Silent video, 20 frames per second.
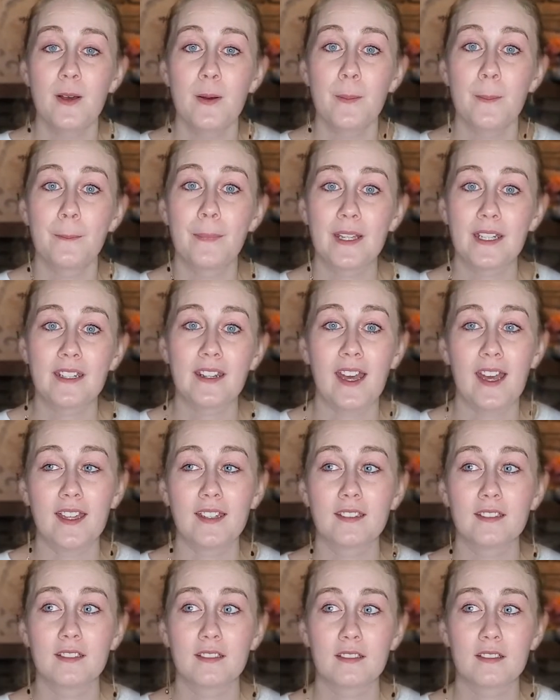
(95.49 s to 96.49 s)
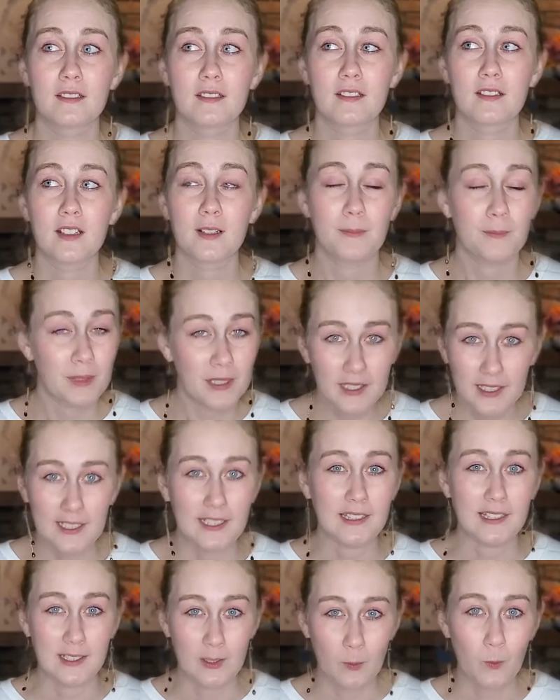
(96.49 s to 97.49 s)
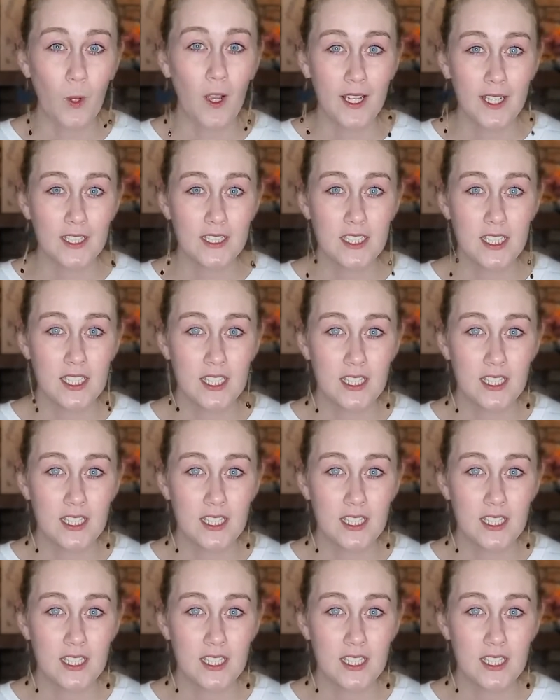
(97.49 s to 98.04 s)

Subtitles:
but not completely white.